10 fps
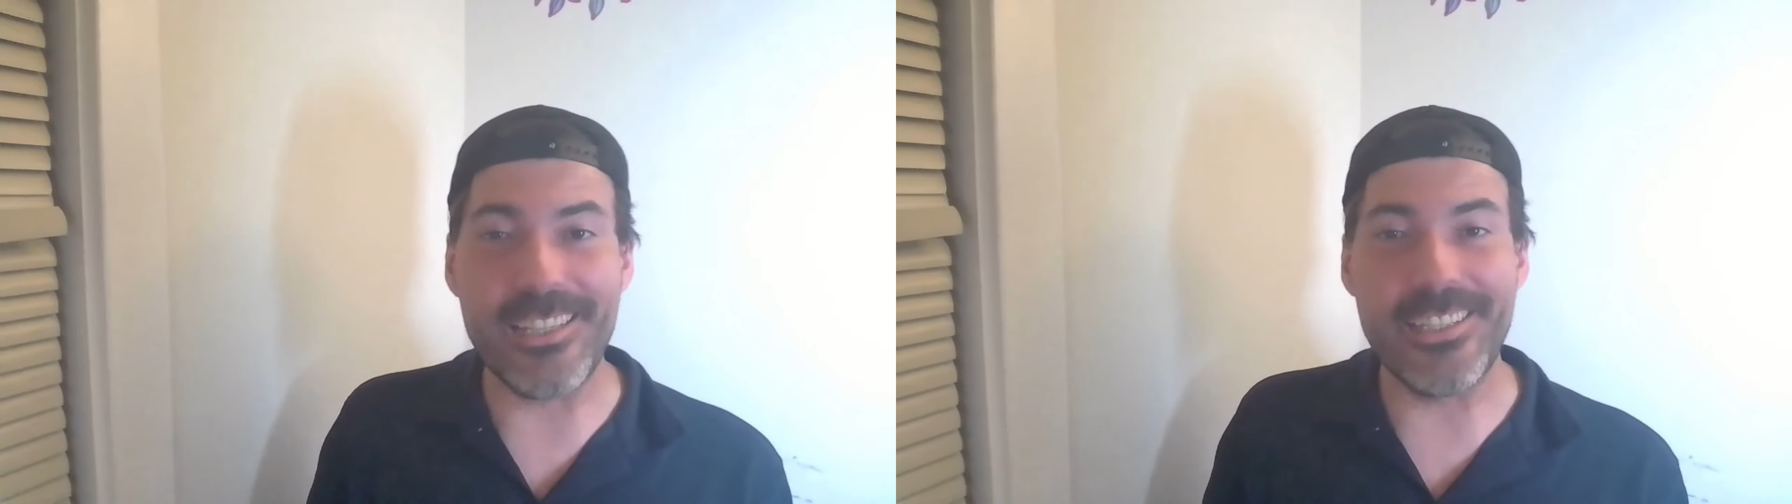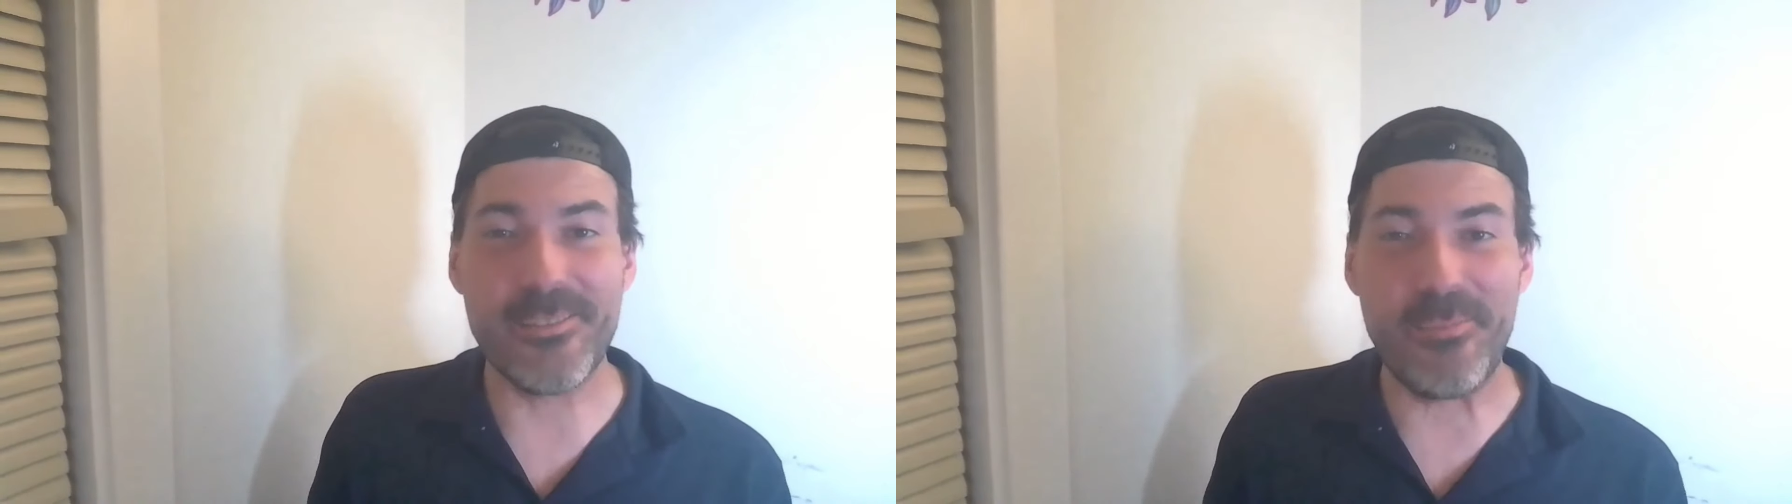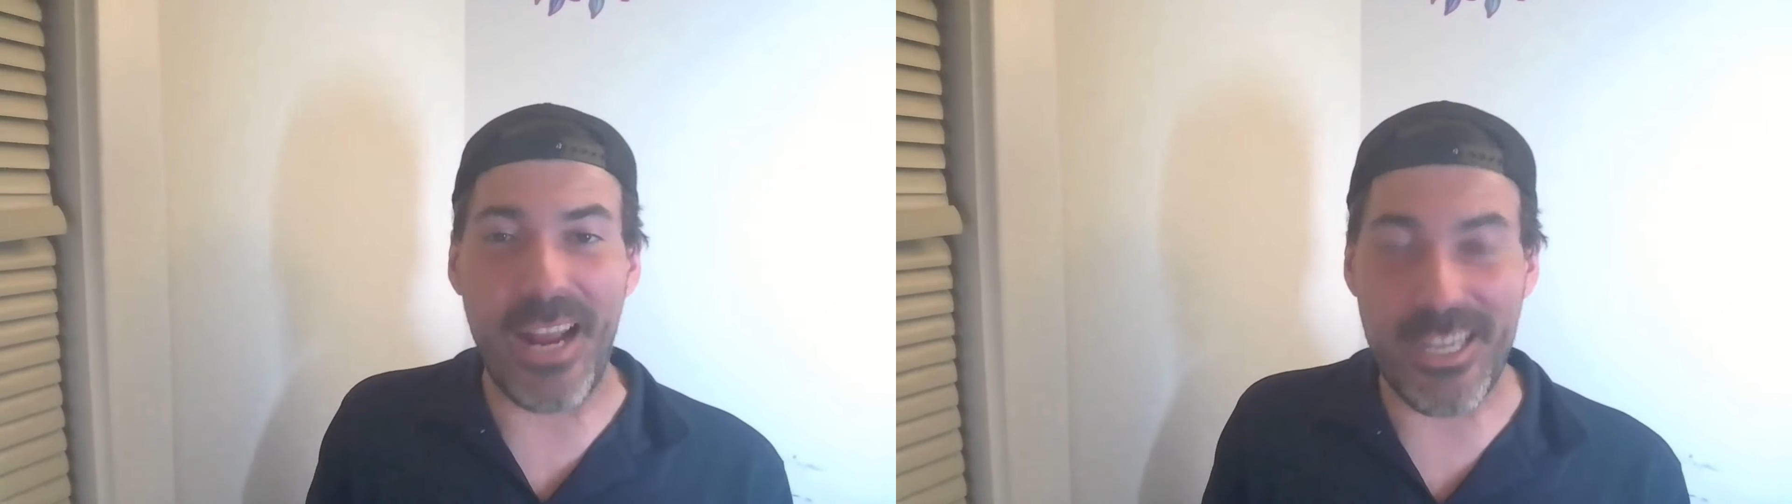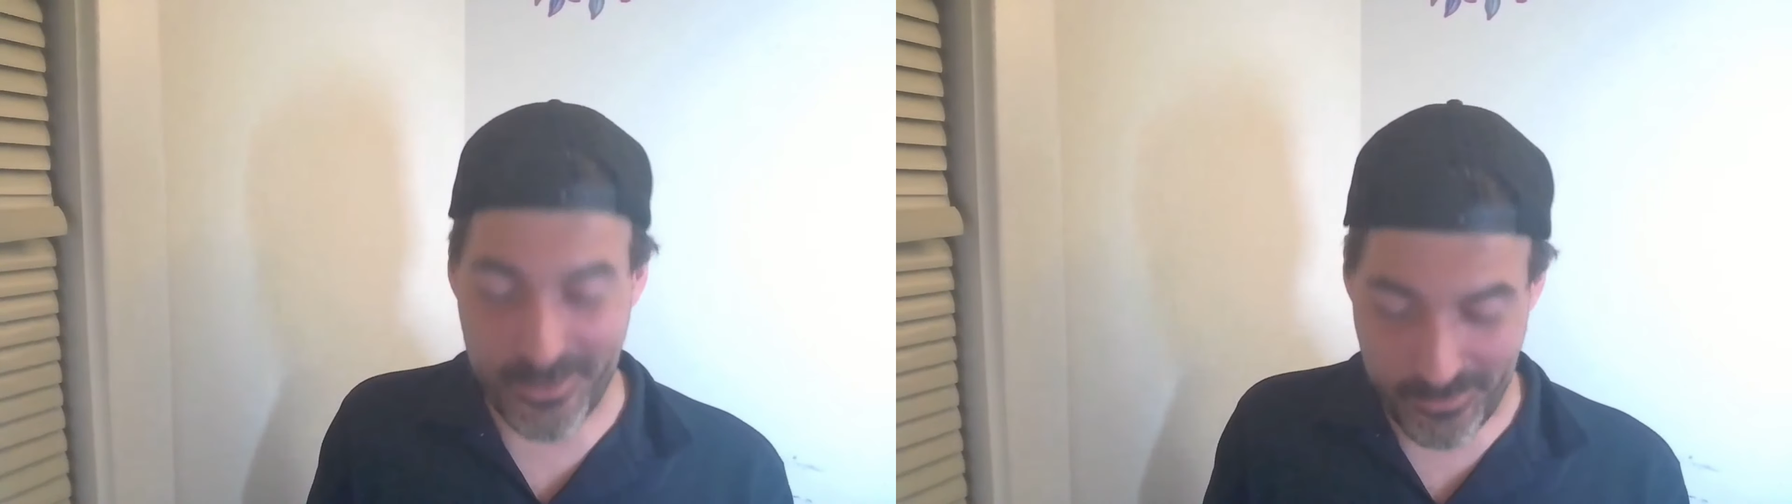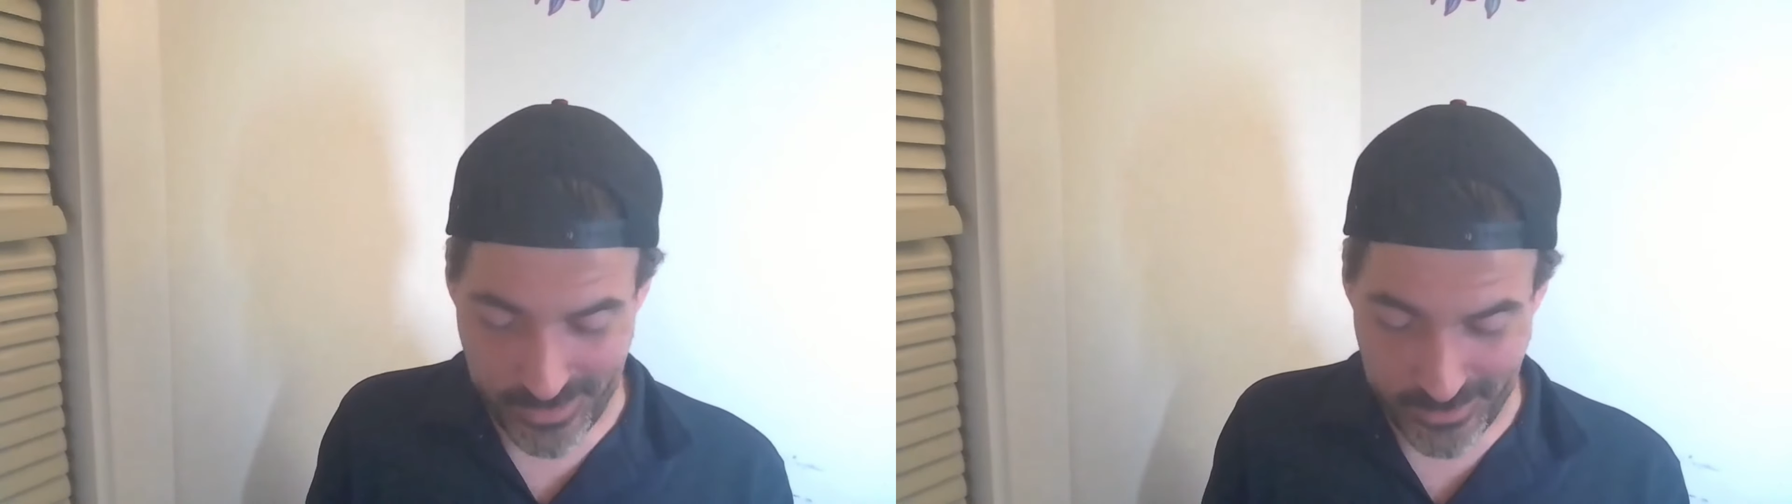this
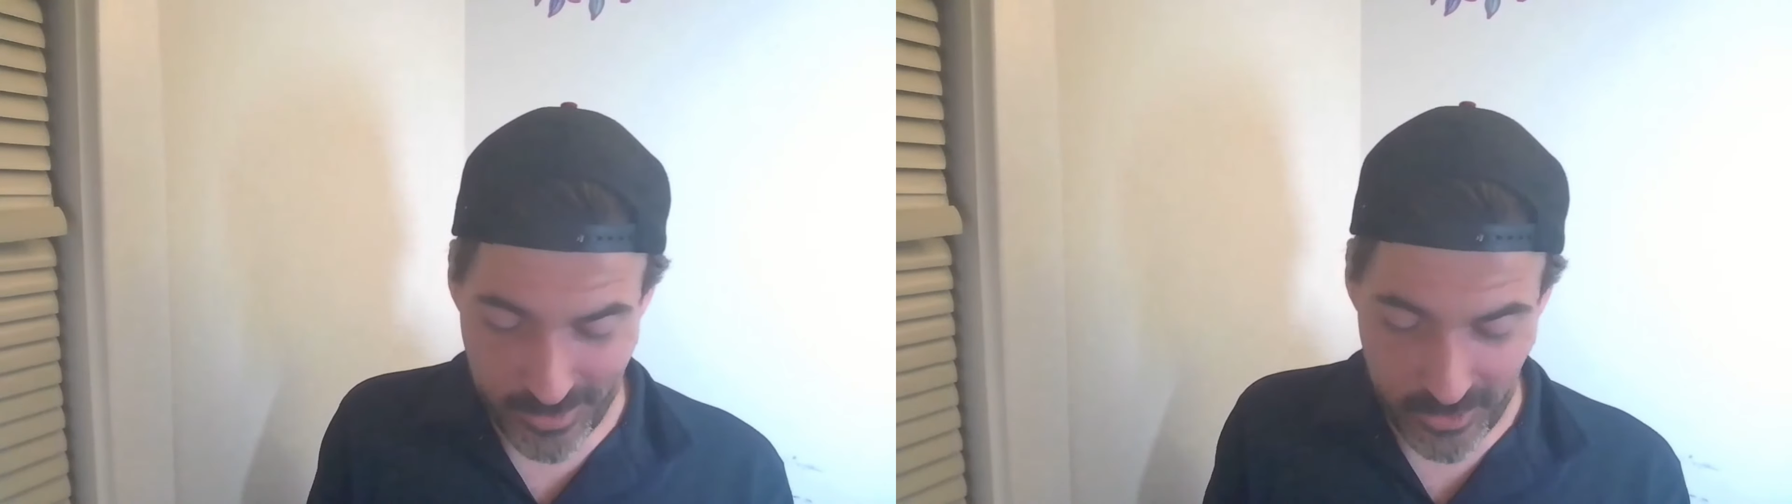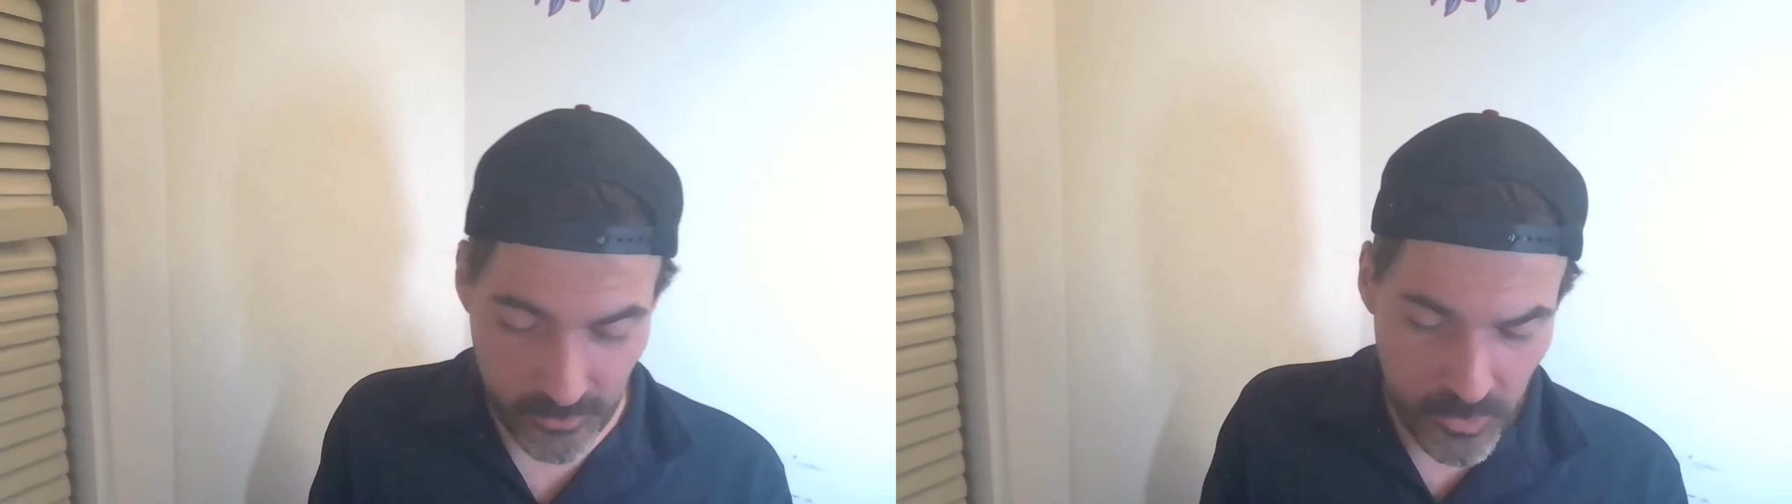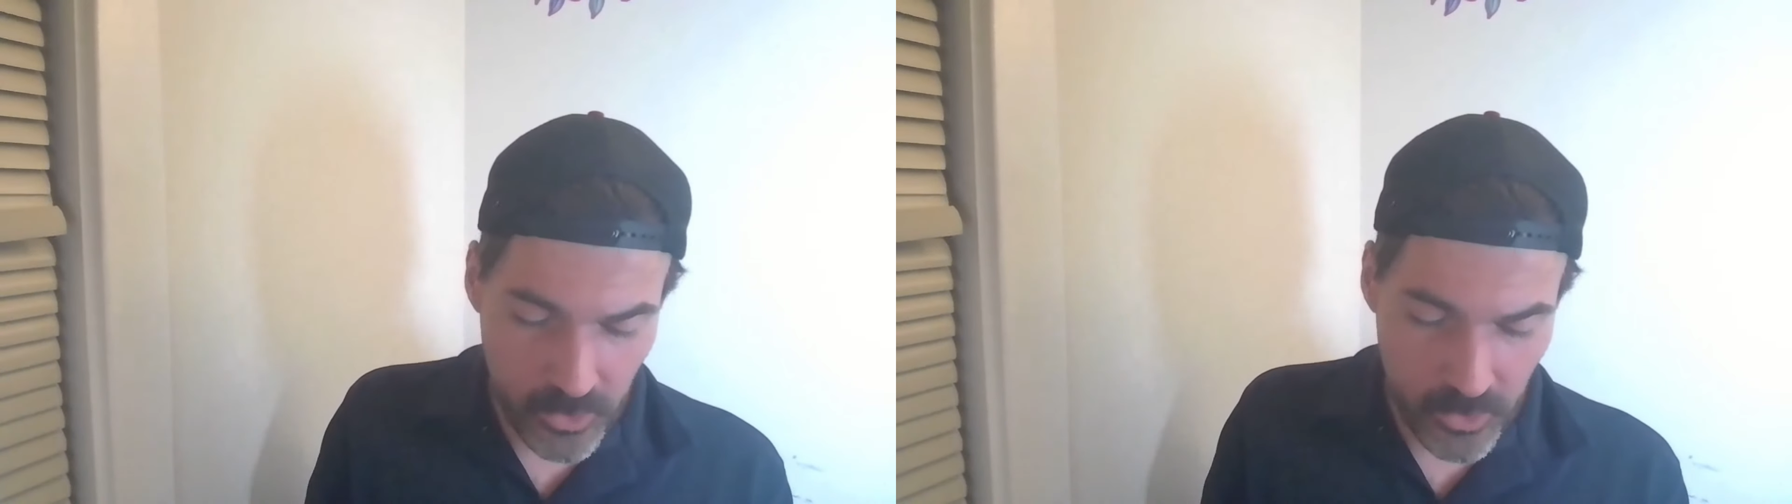match because